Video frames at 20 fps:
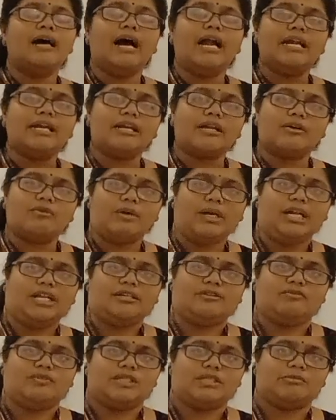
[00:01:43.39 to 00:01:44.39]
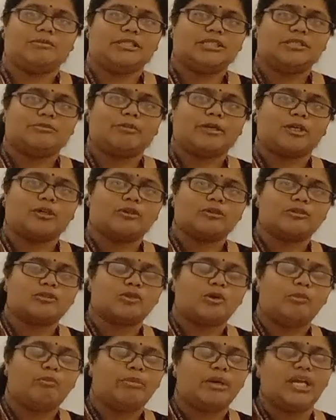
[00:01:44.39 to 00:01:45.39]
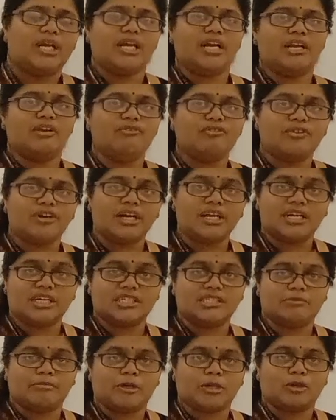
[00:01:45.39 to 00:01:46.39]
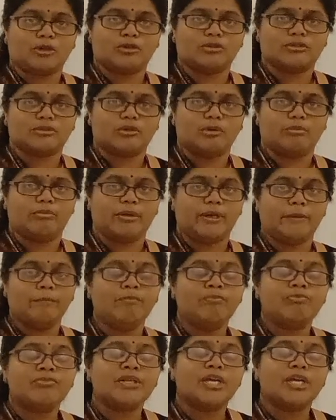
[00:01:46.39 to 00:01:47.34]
ultraviolet visible spectroscopy, infrared spectroscopy,